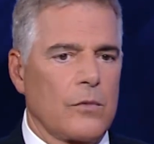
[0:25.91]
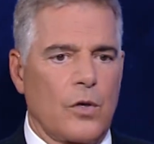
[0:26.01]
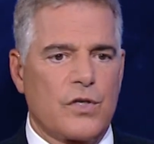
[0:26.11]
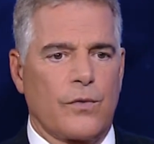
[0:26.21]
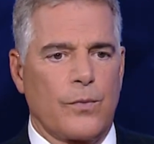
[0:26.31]

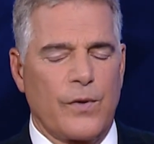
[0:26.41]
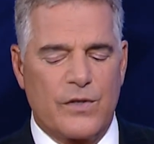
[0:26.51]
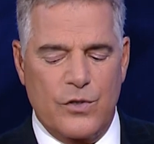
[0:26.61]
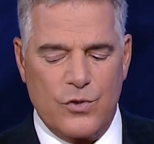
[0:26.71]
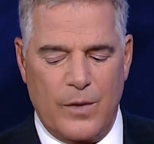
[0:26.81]
largely through
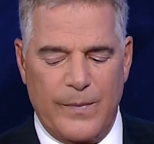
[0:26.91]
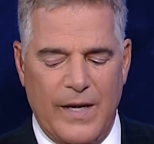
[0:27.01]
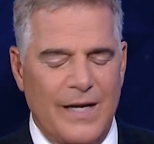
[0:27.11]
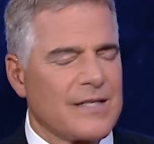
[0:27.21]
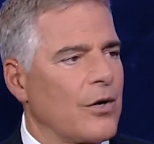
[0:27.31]
President Trump,
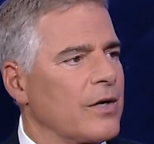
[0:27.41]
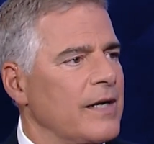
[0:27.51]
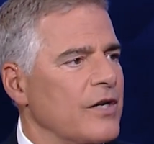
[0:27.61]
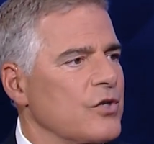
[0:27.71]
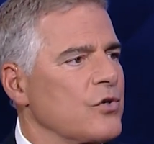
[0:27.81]
and its
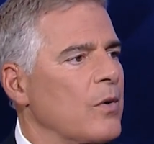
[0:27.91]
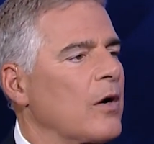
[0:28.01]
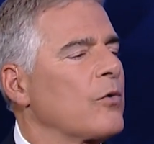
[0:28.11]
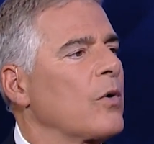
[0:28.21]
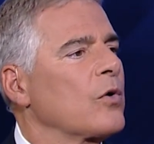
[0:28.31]
connection to
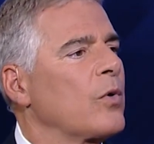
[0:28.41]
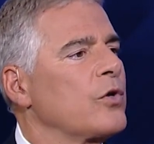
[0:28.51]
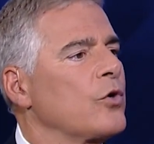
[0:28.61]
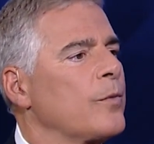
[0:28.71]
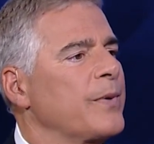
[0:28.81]
our quote unquote
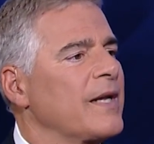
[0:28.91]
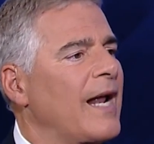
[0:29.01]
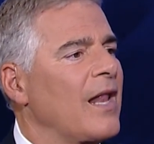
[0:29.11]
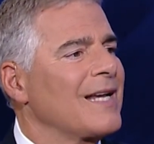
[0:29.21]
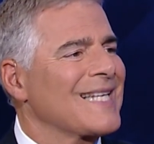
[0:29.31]
European
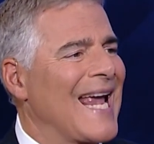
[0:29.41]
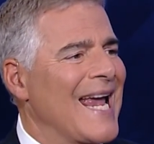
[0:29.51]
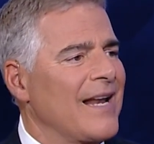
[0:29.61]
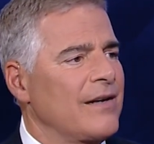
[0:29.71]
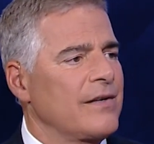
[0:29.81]
allies
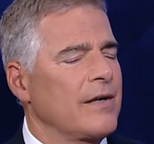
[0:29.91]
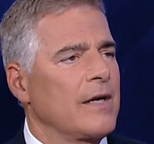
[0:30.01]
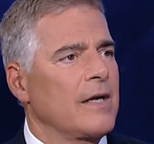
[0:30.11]
and,